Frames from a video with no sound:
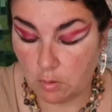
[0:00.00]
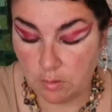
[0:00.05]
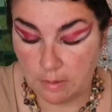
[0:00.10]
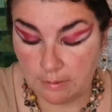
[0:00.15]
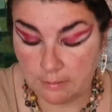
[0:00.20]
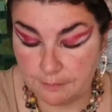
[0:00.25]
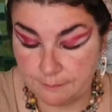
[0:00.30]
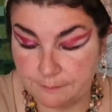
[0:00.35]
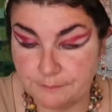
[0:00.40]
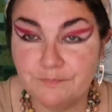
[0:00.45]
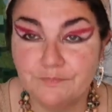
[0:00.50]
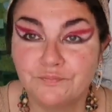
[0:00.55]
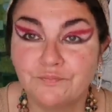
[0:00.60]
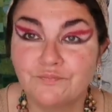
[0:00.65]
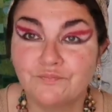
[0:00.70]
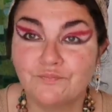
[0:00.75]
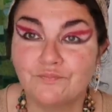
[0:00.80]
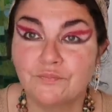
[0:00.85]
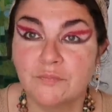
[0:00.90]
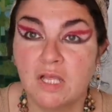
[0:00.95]
Alright,
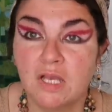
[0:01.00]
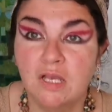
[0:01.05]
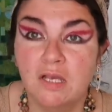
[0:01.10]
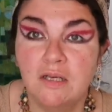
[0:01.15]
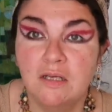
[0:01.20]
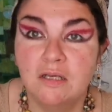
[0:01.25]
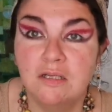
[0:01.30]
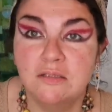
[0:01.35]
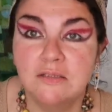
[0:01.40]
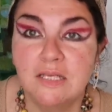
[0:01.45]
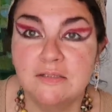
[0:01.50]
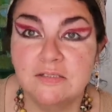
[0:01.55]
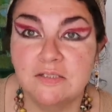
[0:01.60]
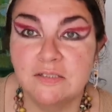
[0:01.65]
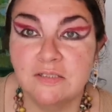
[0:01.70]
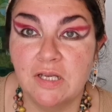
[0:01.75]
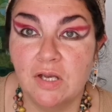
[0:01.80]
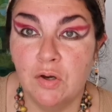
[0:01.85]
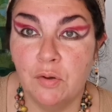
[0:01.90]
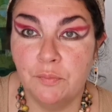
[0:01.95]
that's
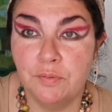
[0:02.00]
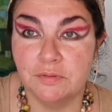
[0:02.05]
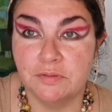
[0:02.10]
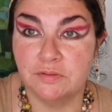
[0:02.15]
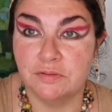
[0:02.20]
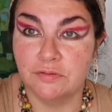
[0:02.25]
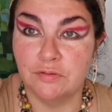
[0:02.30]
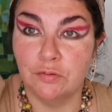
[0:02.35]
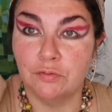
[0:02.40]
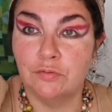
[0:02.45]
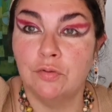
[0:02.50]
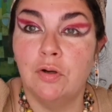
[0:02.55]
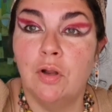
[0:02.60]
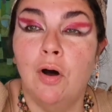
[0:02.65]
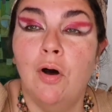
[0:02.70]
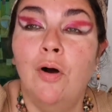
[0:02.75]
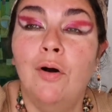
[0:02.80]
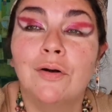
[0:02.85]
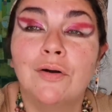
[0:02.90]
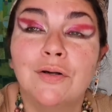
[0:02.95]
it. I hope it's not too
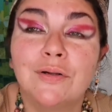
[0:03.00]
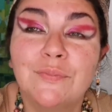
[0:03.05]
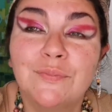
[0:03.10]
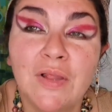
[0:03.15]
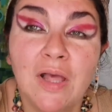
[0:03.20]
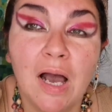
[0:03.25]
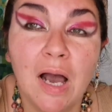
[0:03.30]
long.